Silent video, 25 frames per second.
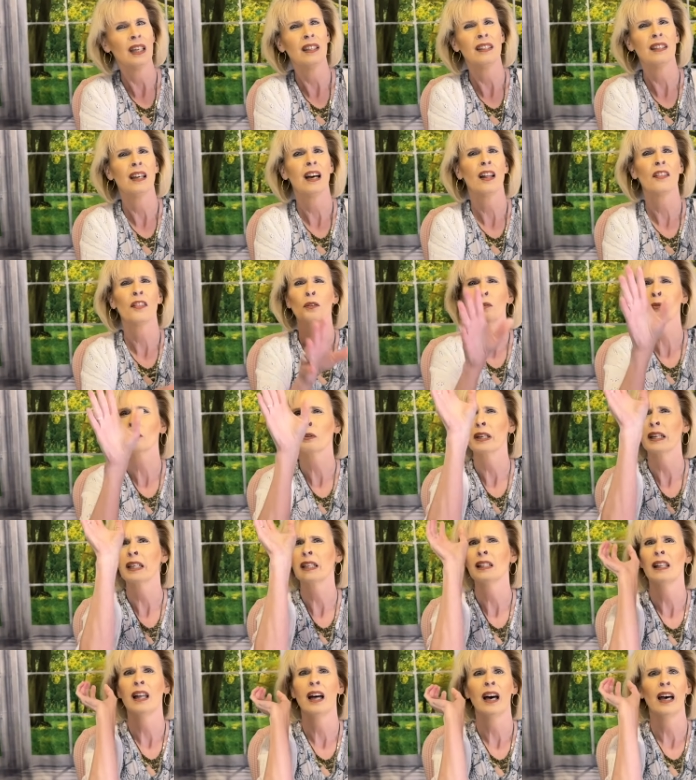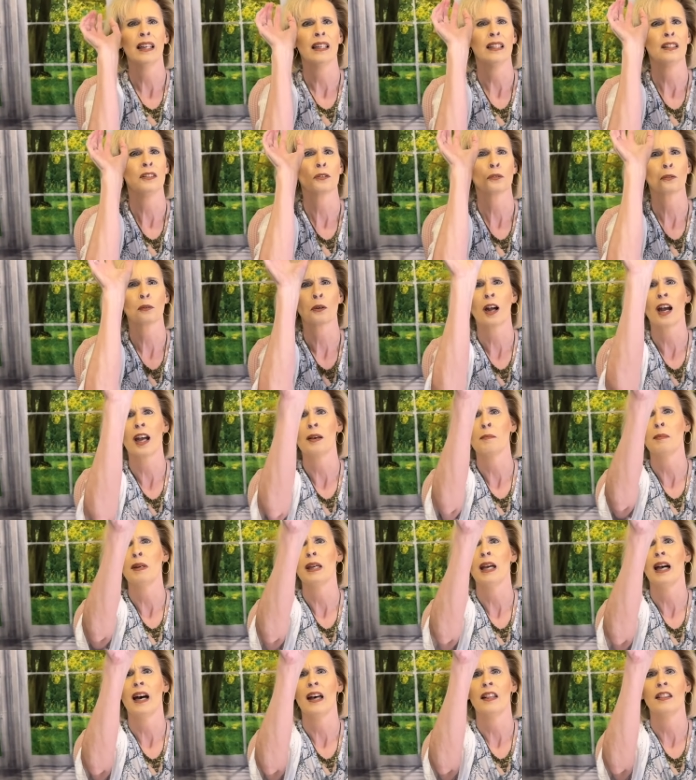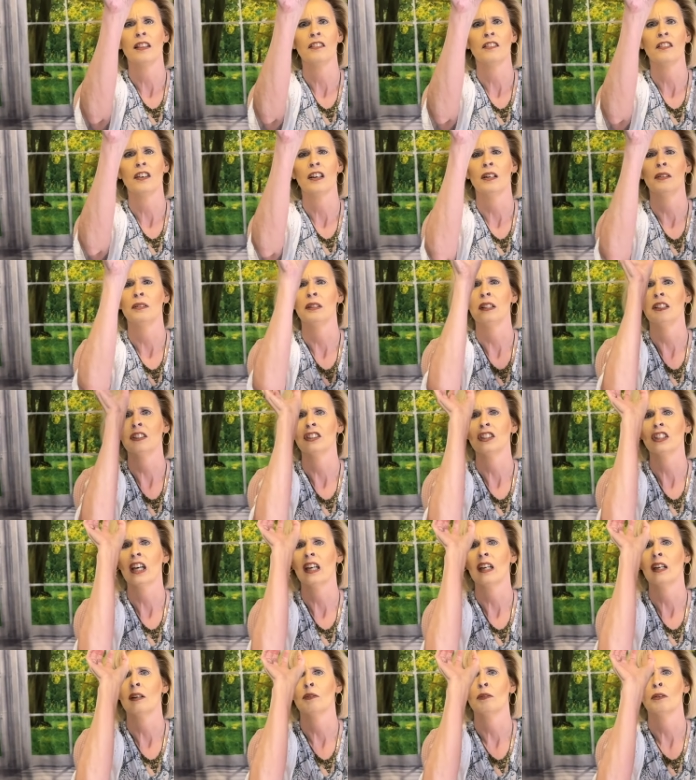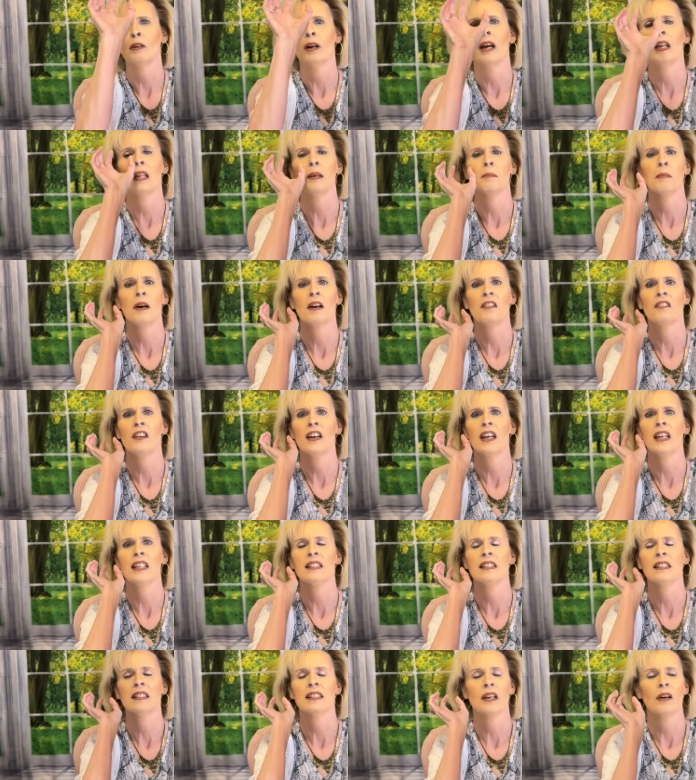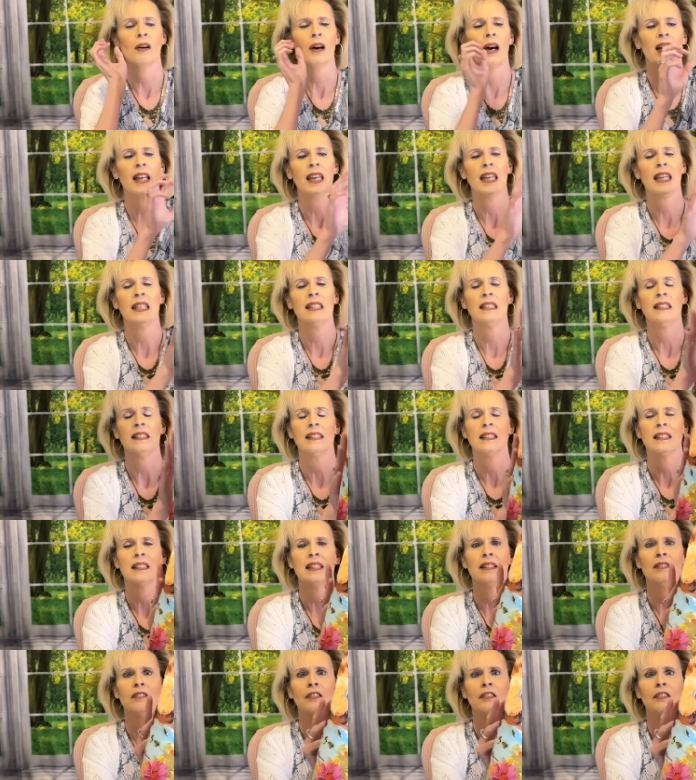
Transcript: Y'all, the ring light is right behind the phone and shining right in my face, so I can't see